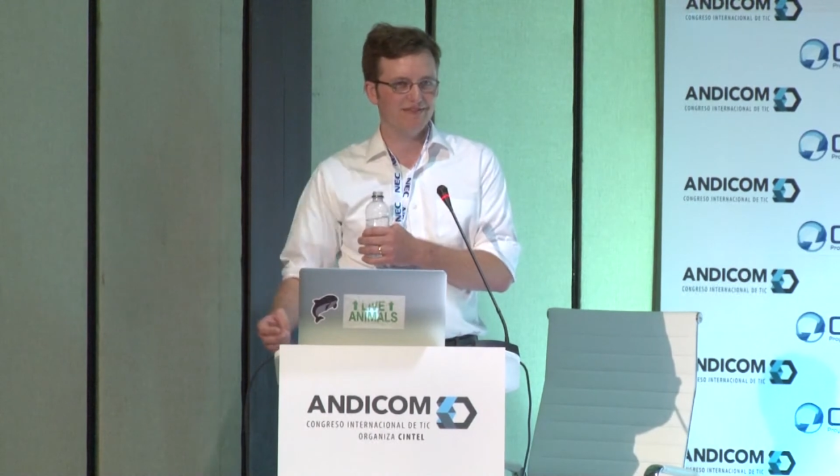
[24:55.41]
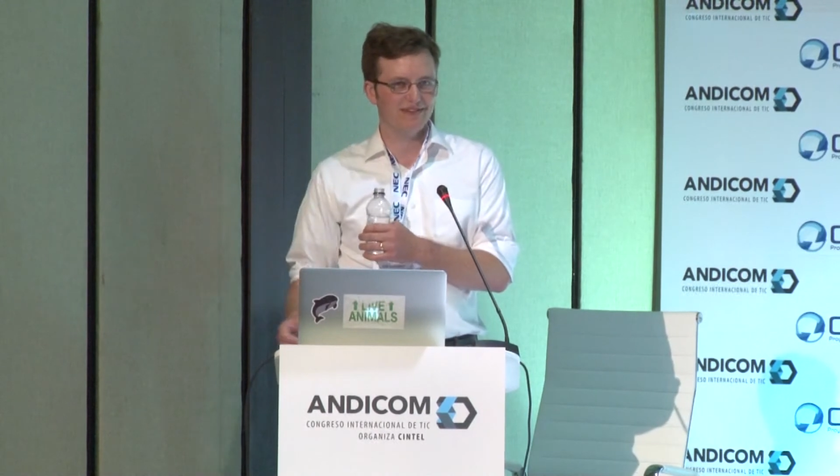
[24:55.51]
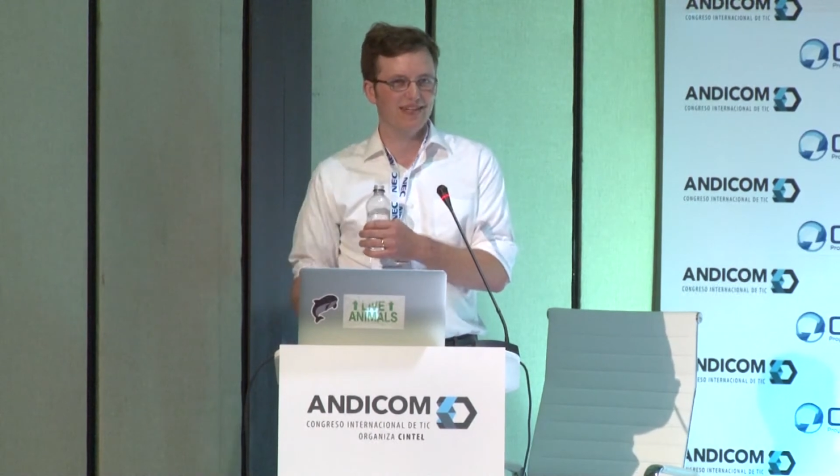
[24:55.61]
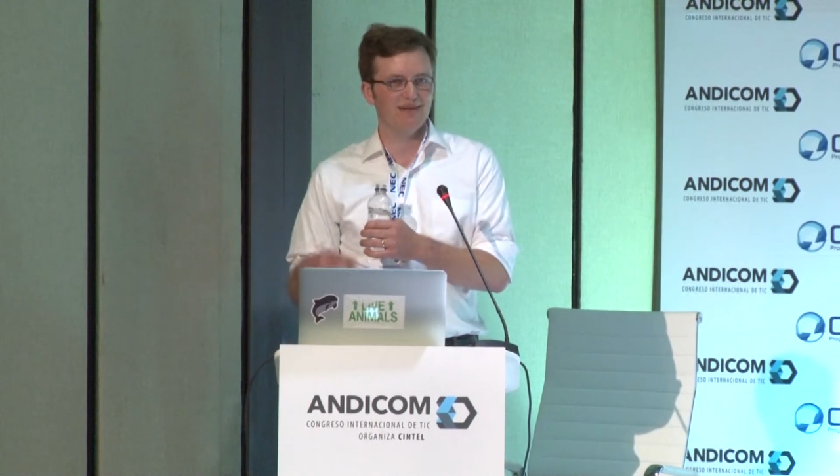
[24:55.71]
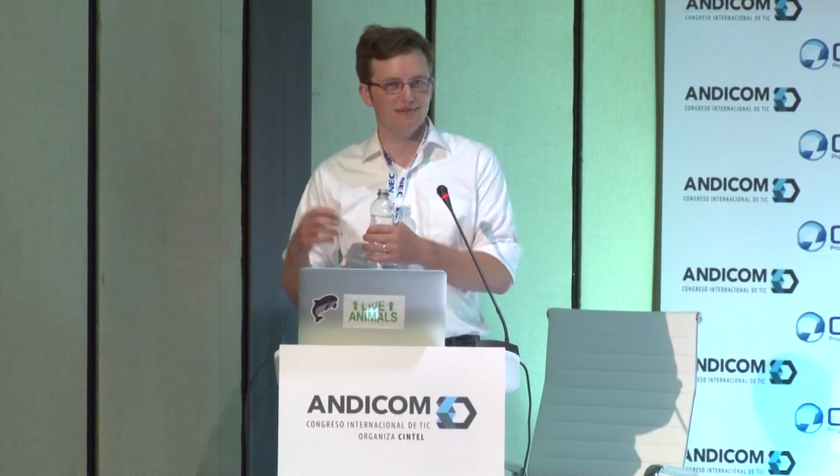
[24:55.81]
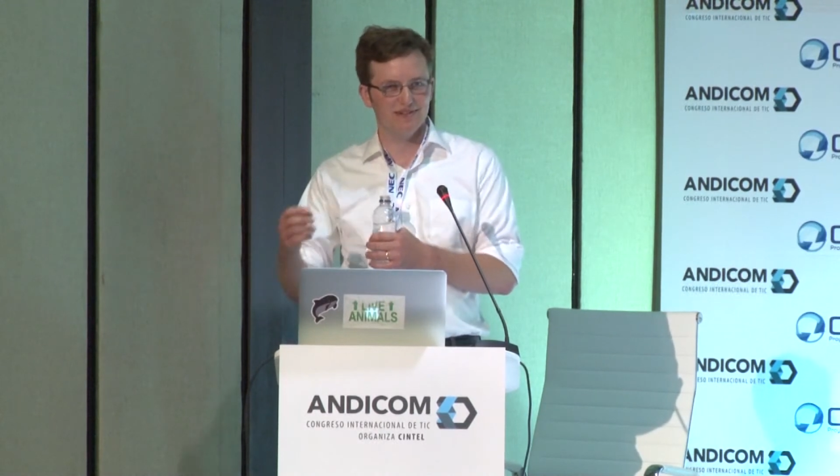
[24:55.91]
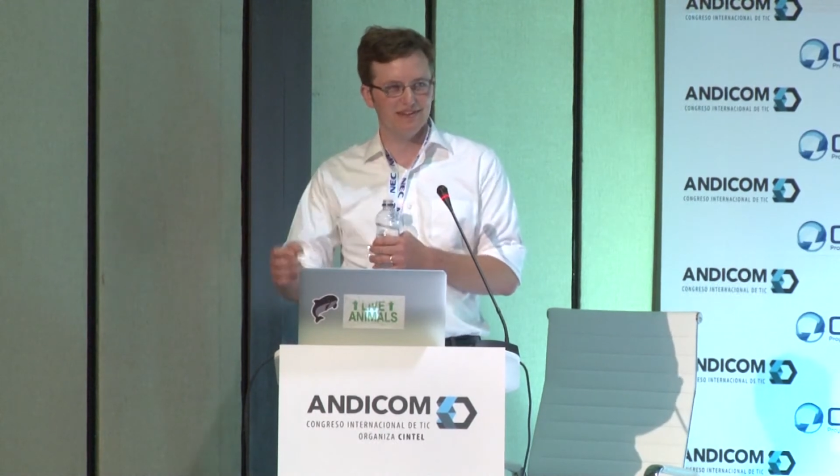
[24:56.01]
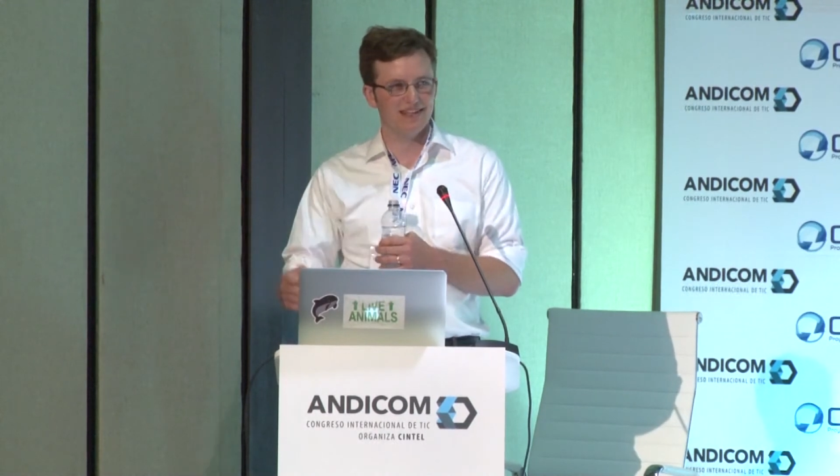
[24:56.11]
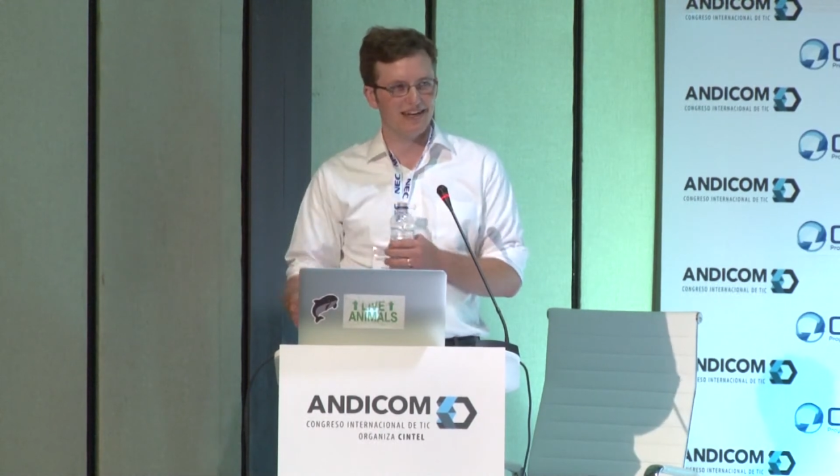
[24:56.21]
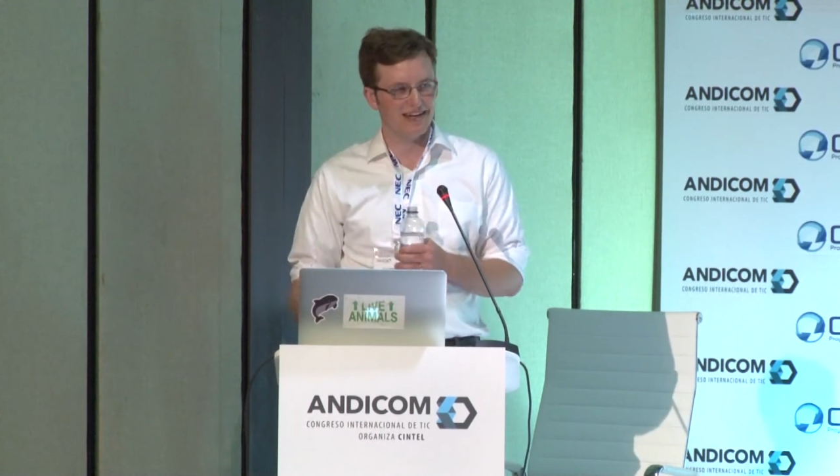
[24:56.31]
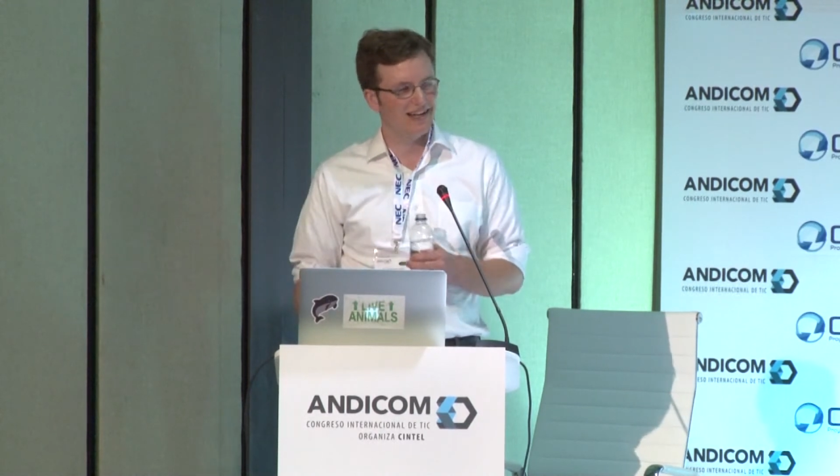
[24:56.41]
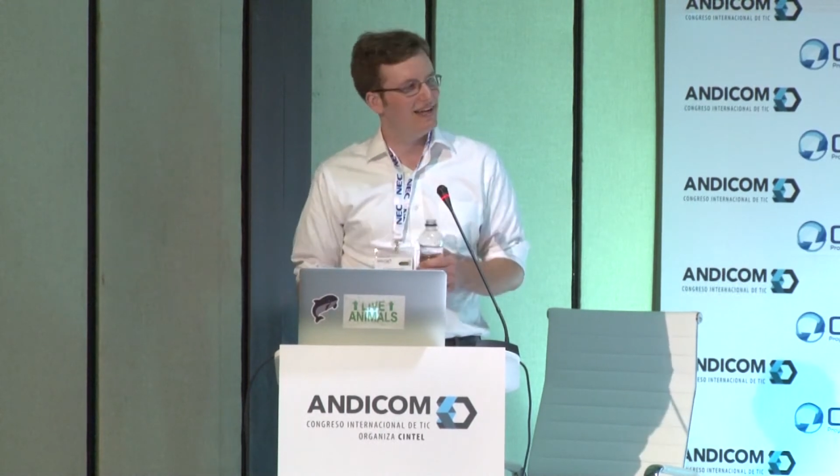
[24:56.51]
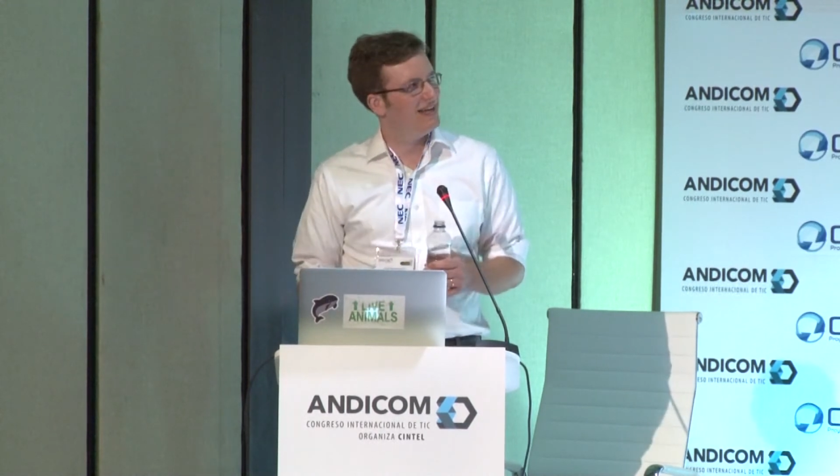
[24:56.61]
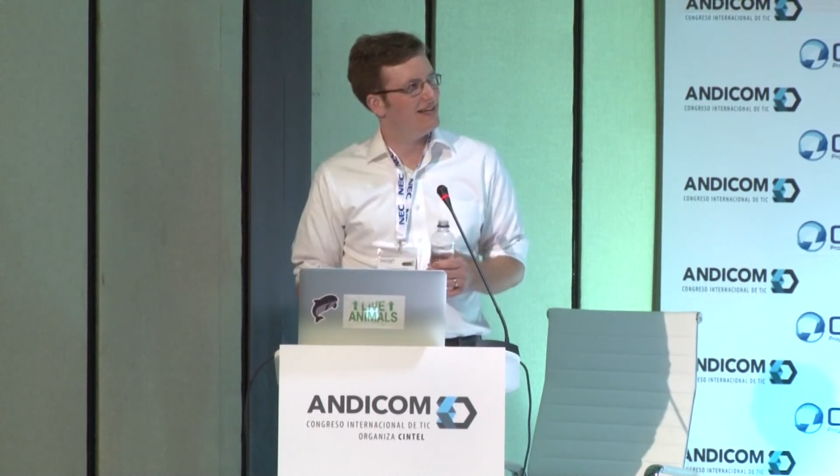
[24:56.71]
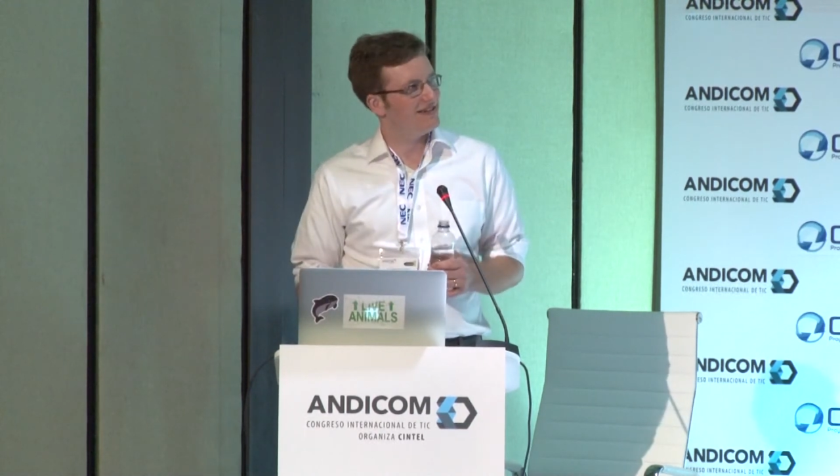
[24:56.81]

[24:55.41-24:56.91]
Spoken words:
You keep doing that, and